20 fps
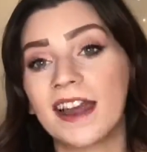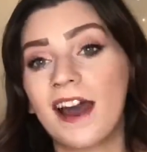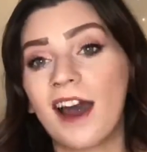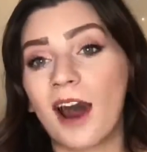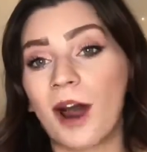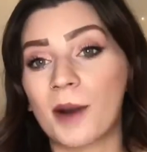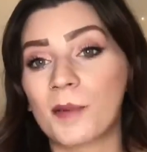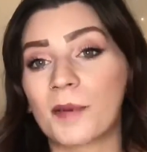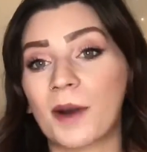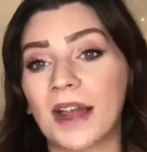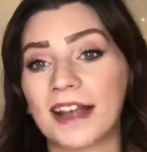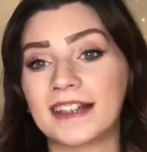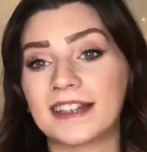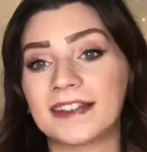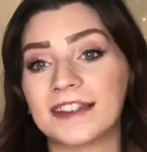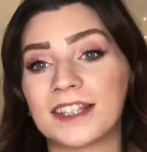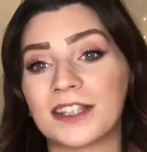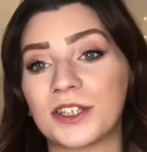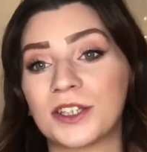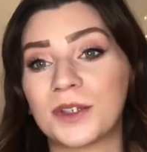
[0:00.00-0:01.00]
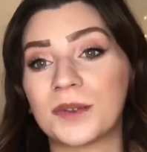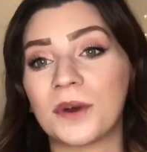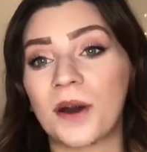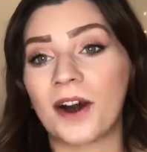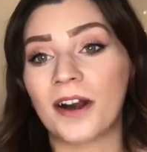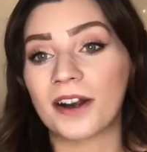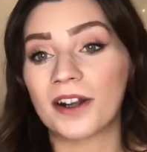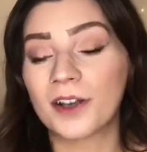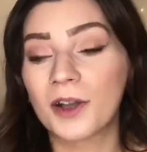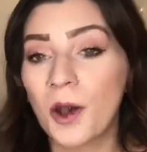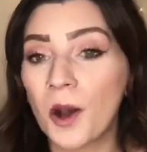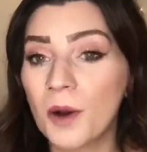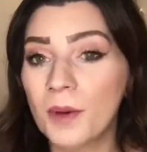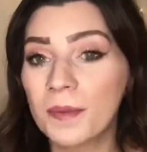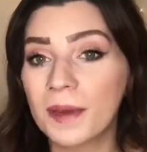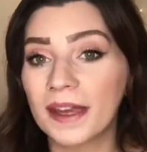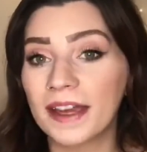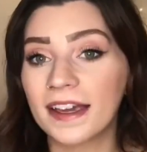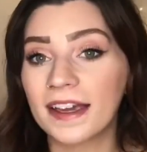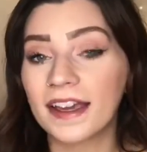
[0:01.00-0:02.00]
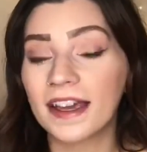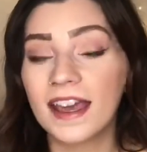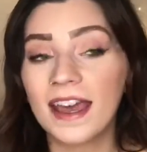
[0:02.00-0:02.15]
are pregnant, that you are coping,